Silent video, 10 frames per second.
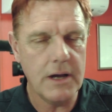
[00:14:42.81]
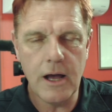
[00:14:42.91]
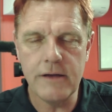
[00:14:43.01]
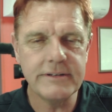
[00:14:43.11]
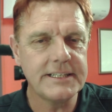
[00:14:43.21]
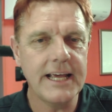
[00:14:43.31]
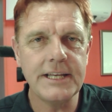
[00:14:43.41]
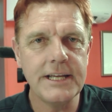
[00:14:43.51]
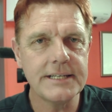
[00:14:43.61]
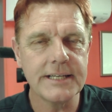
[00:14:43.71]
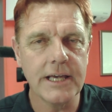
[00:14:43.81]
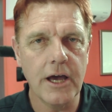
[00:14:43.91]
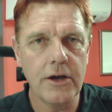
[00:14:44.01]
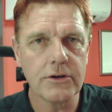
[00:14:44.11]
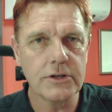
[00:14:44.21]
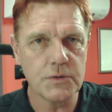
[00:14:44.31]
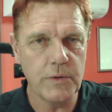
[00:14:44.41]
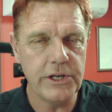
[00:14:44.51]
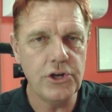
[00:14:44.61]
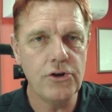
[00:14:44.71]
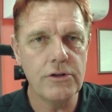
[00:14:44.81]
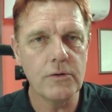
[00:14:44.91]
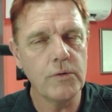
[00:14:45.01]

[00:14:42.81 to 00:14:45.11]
over 10 years ago because we knew that